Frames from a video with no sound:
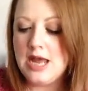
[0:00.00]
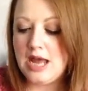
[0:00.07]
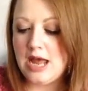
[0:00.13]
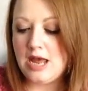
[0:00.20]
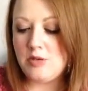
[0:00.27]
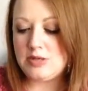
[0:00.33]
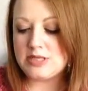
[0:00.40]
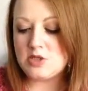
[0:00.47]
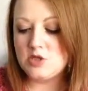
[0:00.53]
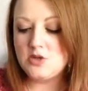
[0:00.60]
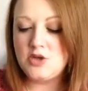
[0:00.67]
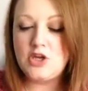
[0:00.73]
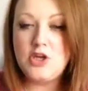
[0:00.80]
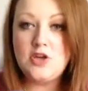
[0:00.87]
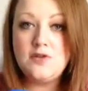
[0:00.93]
It's called
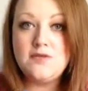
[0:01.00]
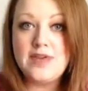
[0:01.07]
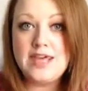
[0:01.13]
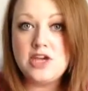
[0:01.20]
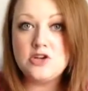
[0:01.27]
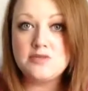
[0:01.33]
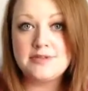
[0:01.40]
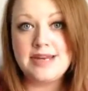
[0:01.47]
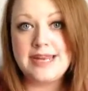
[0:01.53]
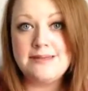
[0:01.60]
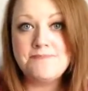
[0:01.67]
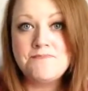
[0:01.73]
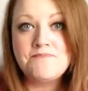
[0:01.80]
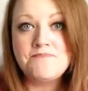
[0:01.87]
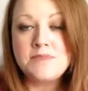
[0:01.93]
QV
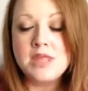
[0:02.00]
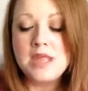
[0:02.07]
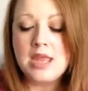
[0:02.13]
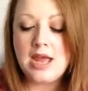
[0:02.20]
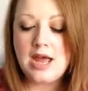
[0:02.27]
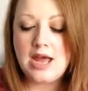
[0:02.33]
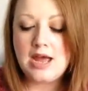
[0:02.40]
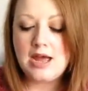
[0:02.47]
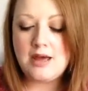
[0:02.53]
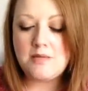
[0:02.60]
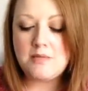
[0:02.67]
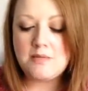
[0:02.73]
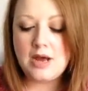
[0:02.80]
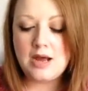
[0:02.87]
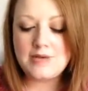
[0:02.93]
Cream.
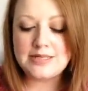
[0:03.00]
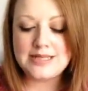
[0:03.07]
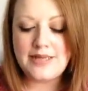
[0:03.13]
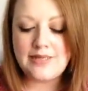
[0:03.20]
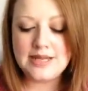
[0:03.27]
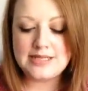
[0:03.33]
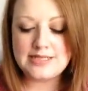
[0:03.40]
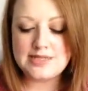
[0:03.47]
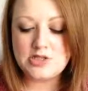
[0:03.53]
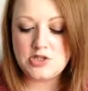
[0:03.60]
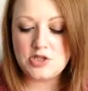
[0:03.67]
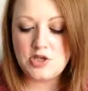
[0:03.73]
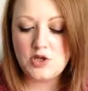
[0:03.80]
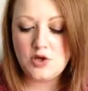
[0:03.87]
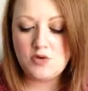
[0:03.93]
I was sent this
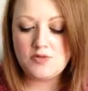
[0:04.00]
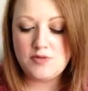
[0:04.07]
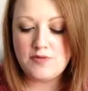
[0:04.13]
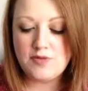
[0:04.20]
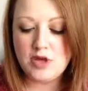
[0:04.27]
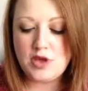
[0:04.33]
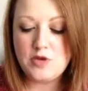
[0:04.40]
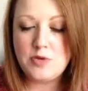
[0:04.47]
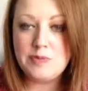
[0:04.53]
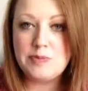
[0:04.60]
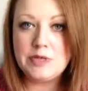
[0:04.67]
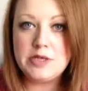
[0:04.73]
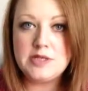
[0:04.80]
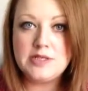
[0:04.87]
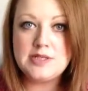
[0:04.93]
to review
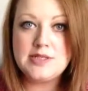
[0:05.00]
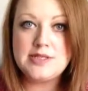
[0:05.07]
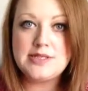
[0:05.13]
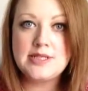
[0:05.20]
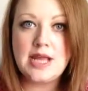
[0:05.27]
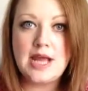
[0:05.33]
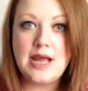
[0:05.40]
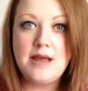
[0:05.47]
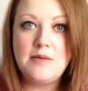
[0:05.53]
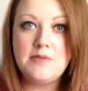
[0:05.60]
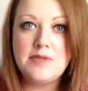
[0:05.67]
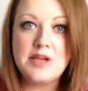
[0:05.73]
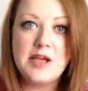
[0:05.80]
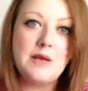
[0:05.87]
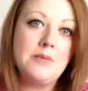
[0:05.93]
because
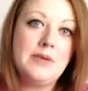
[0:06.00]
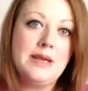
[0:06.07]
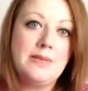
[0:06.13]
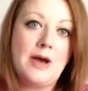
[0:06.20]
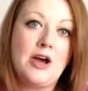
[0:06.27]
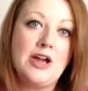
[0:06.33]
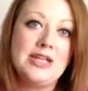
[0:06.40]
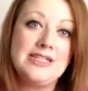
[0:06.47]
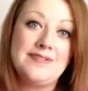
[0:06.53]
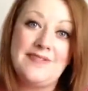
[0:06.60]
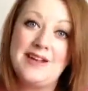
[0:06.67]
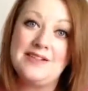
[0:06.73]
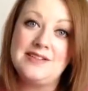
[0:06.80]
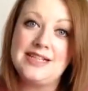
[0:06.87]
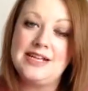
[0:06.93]
the company behind it
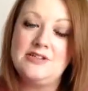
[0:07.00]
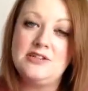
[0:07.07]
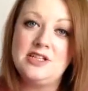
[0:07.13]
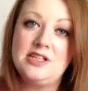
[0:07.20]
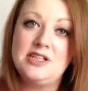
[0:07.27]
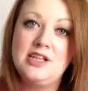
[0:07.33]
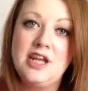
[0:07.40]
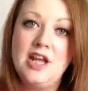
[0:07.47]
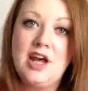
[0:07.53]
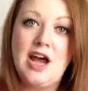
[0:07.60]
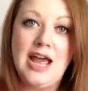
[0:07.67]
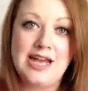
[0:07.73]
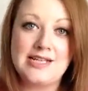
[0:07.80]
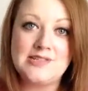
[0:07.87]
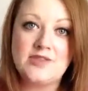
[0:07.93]
found out that I
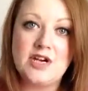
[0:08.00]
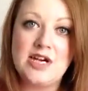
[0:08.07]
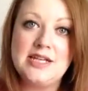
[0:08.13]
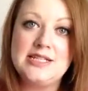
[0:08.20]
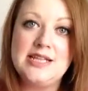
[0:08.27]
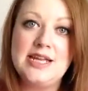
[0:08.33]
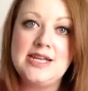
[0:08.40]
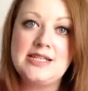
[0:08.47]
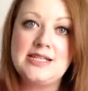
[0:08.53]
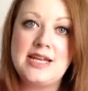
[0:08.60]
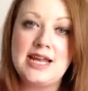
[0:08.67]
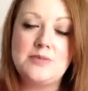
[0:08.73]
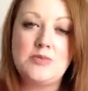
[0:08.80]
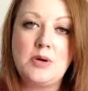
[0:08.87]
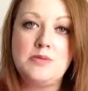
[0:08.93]
had psoriasis, had
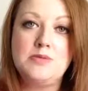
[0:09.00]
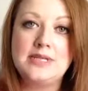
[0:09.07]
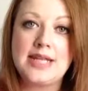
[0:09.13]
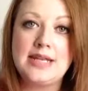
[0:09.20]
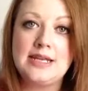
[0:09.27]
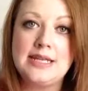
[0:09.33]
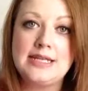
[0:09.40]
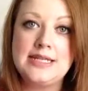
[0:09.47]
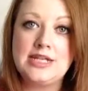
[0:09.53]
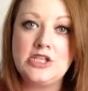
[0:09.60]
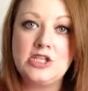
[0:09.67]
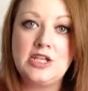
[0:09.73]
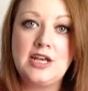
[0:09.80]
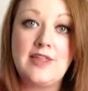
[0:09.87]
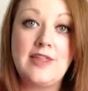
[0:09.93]
a problem skin
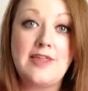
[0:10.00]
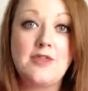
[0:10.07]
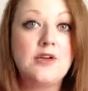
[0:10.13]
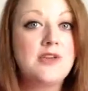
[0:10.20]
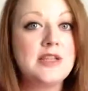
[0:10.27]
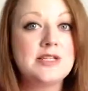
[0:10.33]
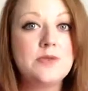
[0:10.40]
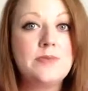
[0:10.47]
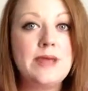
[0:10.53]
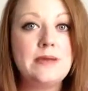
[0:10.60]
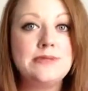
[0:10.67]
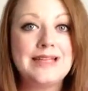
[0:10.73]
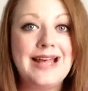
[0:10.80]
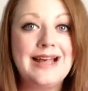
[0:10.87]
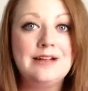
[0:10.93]
condition, and they thought this would be able
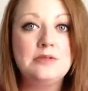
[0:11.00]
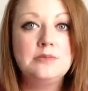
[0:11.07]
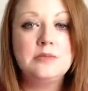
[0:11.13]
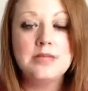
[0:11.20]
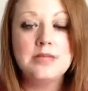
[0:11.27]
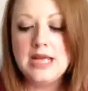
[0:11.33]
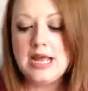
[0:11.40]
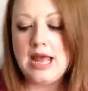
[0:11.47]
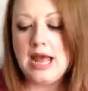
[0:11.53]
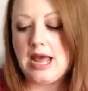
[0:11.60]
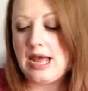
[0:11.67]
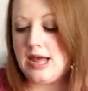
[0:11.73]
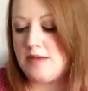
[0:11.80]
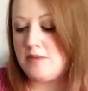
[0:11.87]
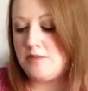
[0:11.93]
to help.
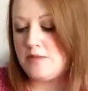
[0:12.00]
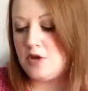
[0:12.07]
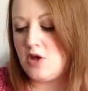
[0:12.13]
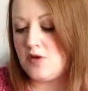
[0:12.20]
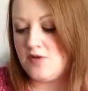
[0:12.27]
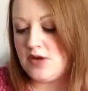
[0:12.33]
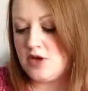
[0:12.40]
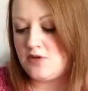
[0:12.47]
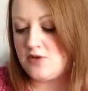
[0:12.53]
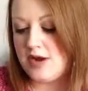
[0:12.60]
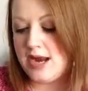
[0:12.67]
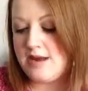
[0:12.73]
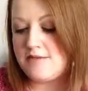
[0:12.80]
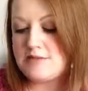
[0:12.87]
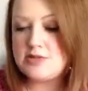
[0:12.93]
QV
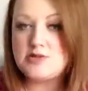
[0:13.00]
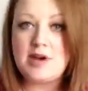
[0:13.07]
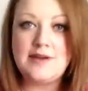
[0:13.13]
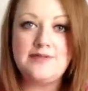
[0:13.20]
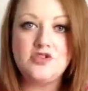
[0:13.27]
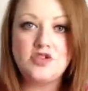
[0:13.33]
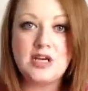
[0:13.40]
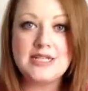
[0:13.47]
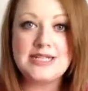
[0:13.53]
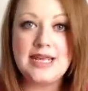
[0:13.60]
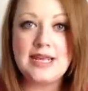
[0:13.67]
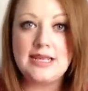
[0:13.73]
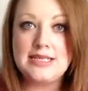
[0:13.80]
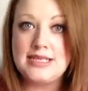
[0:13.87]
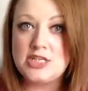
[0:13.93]
cream is great for dry skin
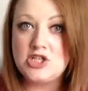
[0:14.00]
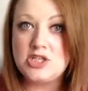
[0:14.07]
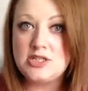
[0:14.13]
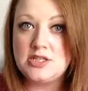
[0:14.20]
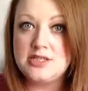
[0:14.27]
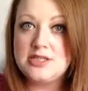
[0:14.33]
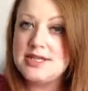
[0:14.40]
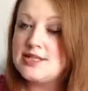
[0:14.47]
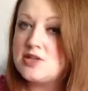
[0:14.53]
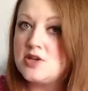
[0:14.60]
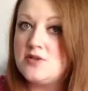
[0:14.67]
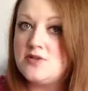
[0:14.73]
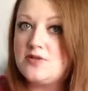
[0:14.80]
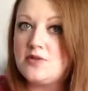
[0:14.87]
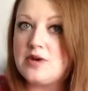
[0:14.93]
conditions. It's
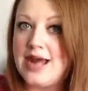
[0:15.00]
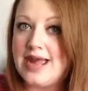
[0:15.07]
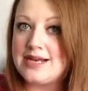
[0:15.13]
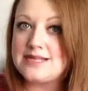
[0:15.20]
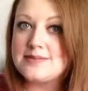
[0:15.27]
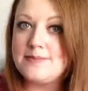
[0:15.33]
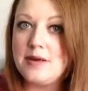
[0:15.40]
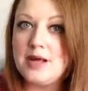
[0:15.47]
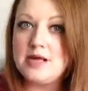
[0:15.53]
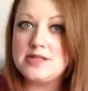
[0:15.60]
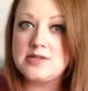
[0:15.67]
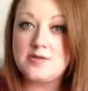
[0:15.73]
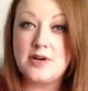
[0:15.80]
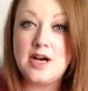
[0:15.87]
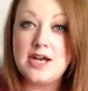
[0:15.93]
good for eczema,
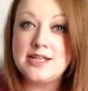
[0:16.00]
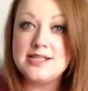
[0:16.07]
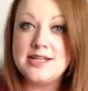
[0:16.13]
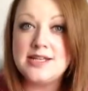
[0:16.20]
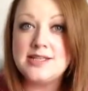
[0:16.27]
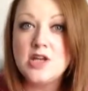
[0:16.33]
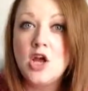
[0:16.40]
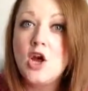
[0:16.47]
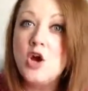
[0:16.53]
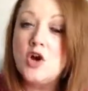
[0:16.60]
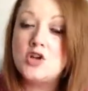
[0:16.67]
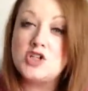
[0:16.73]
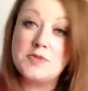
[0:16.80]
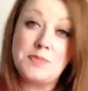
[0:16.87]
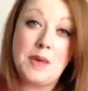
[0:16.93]
psoriasis, or
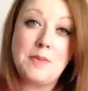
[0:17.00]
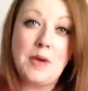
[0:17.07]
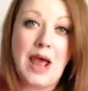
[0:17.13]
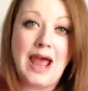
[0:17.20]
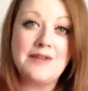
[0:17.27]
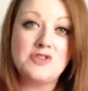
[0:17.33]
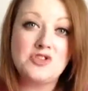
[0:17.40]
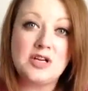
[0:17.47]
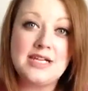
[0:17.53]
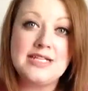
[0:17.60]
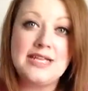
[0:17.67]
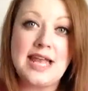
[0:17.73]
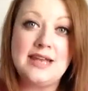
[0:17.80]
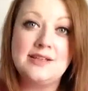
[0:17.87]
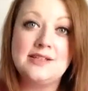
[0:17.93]
just people who have dry
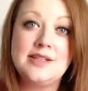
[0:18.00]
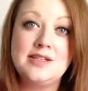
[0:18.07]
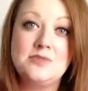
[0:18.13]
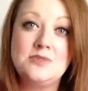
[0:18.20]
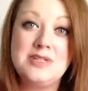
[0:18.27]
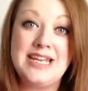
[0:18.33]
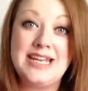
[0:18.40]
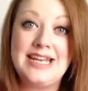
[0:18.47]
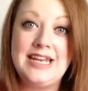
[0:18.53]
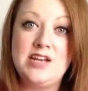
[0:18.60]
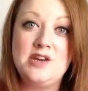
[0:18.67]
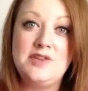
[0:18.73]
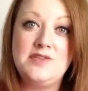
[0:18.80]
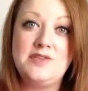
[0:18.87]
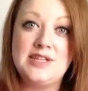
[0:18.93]
skin, so it's particularly
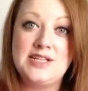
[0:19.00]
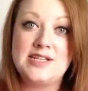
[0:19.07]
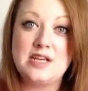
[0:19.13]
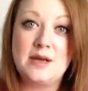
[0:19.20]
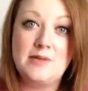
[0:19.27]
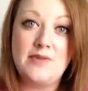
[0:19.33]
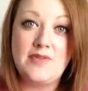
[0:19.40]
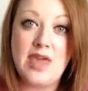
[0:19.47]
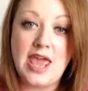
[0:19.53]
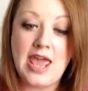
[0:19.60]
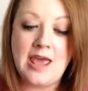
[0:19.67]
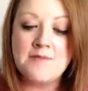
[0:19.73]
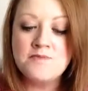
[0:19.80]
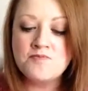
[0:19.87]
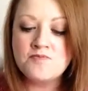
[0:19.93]
good for this time of year.